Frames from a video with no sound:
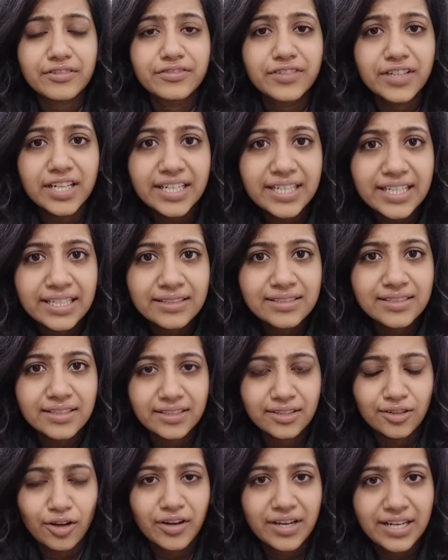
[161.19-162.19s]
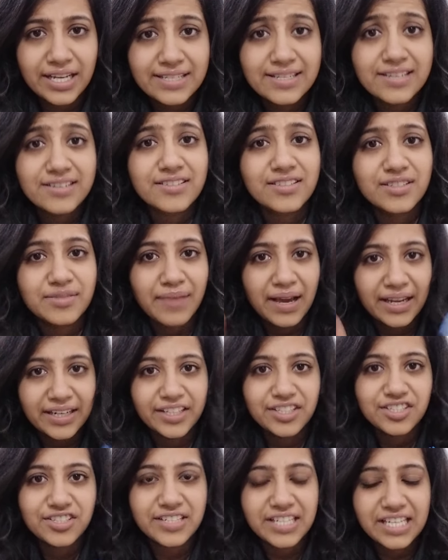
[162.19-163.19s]
worked in certain organizations,
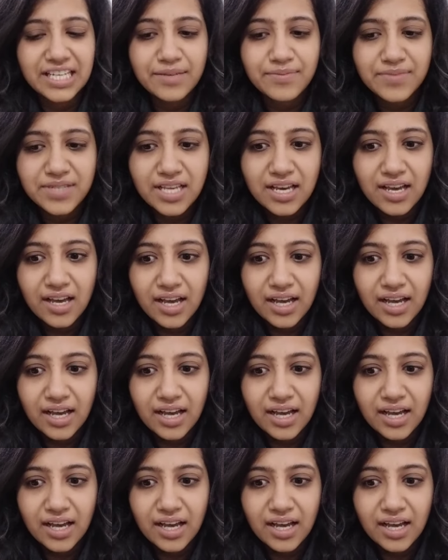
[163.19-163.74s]
managed teams.